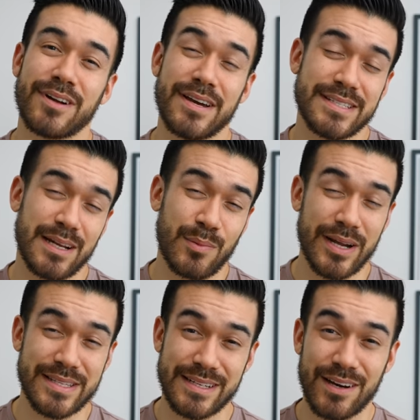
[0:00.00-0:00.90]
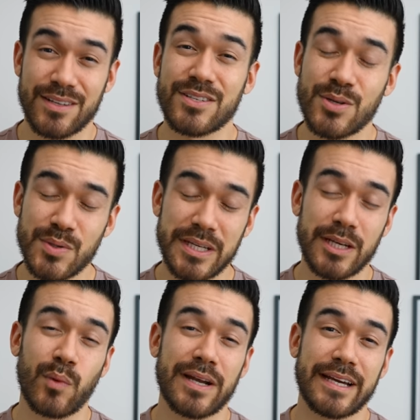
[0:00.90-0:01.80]
and I celebrated our
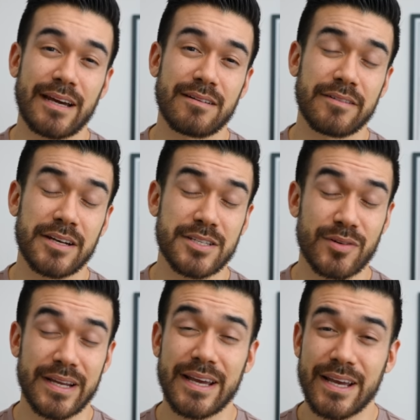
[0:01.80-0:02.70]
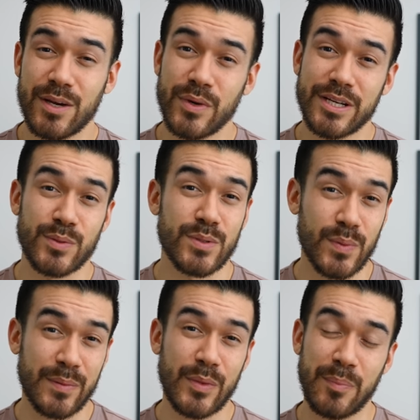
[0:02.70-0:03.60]
2-year wedding anniversary, which was
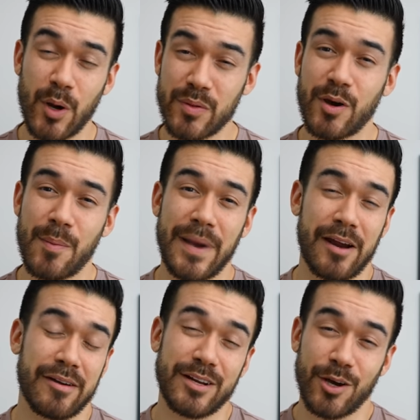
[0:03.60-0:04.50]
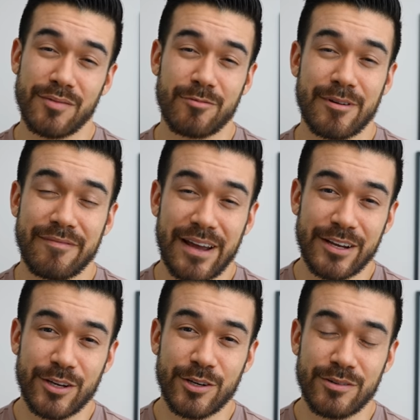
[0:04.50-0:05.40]
when we both got married over in
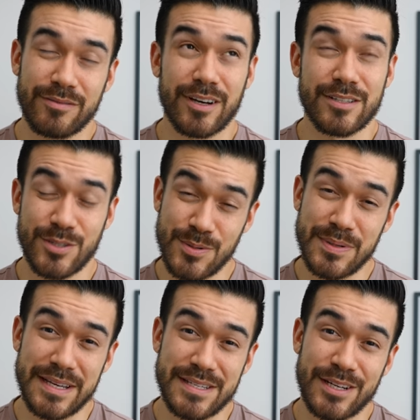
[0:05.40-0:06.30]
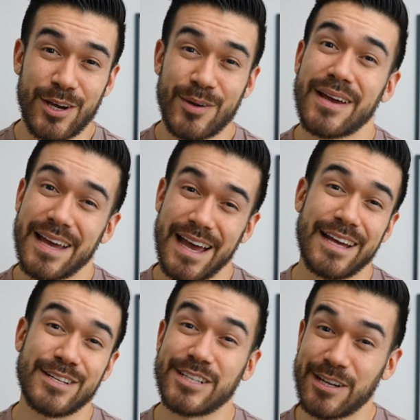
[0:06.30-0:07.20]
Vancouver 2 years ago,
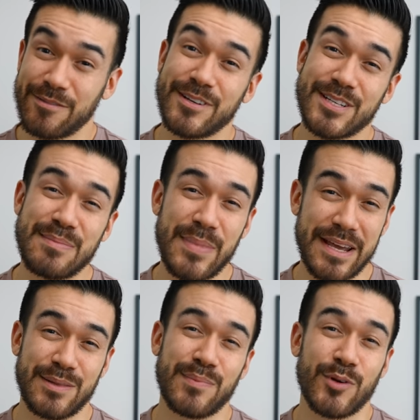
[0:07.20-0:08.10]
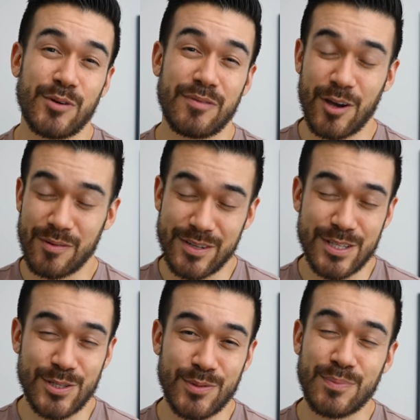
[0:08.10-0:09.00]
and she officially made the move over
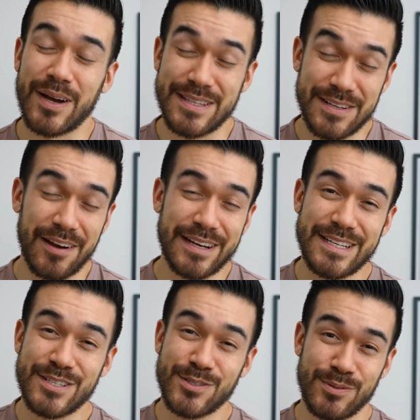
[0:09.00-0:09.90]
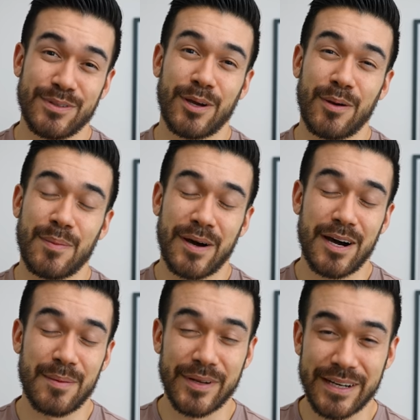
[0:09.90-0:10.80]
to my tiny studio
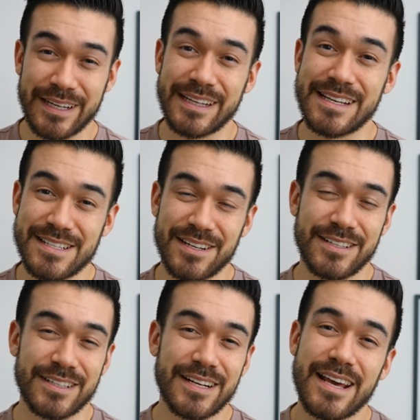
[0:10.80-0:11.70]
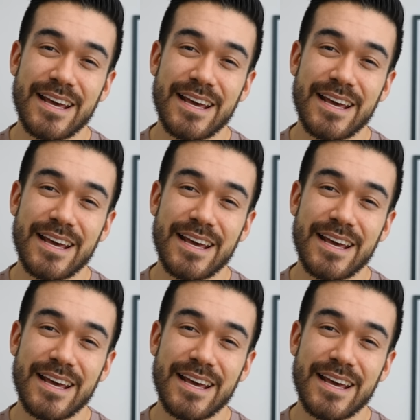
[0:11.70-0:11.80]
apartment in East London.